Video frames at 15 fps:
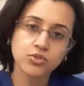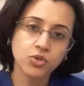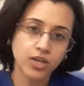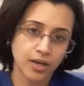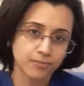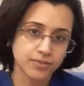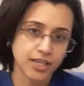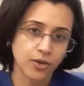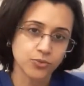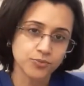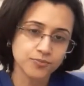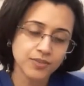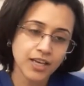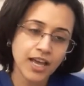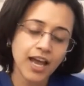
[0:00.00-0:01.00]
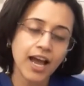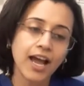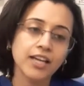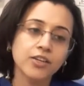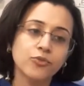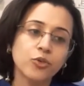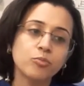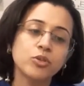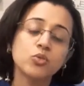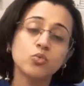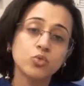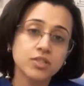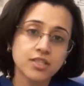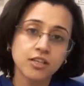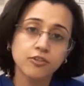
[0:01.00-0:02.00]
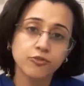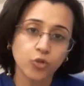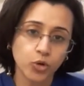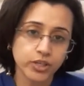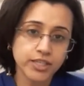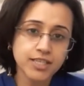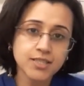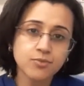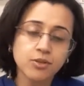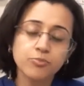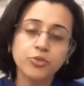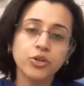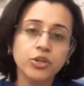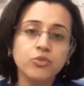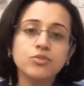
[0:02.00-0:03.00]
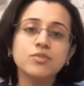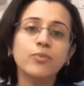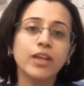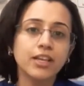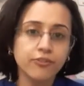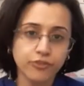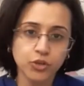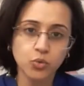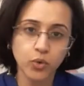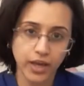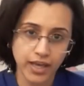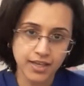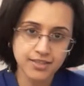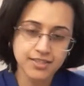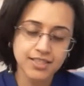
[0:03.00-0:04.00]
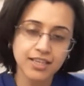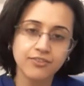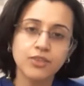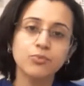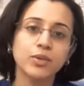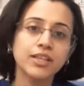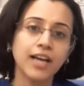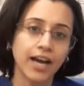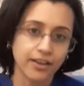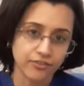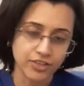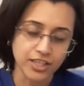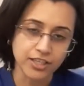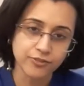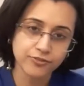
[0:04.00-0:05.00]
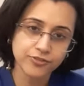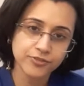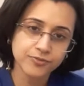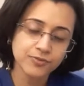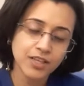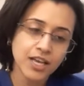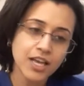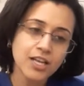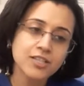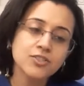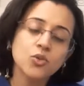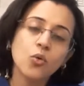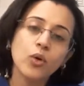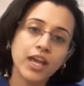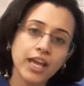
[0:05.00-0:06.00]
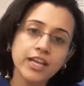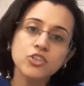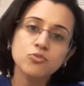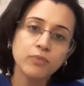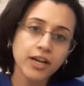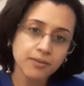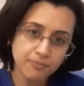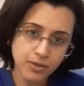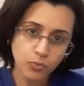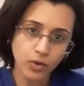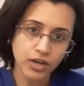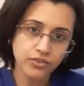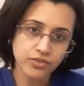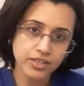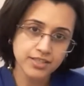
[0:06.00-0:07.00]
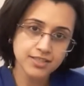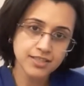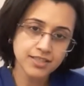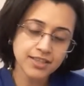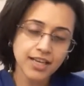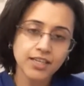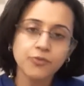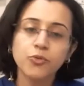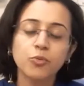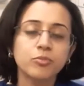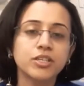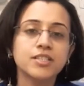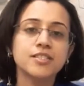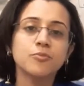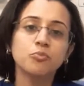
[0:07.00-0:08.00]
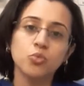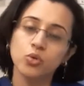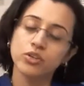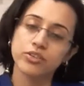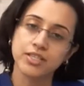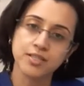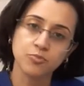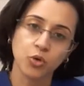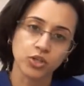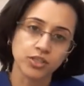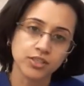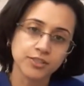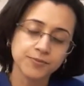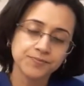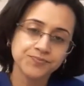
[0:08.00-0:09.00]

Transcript: to come down. And a woman who is in her 40s will produce very few eggs, even with IVF. So age might be one reason that a woman is a poor responder.